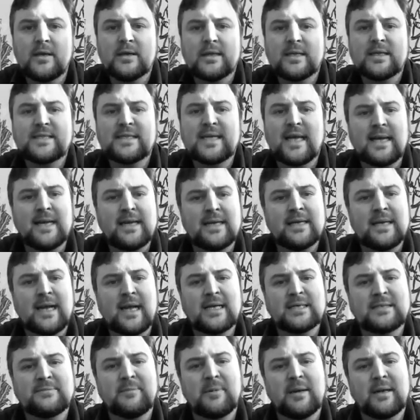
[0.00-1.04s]
The second
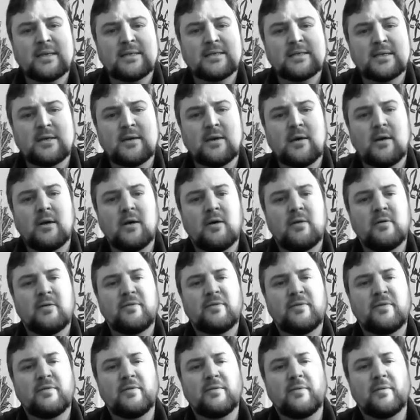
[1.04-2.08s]
aspect
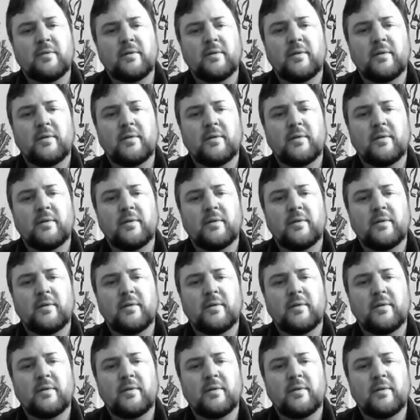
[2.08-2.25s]
of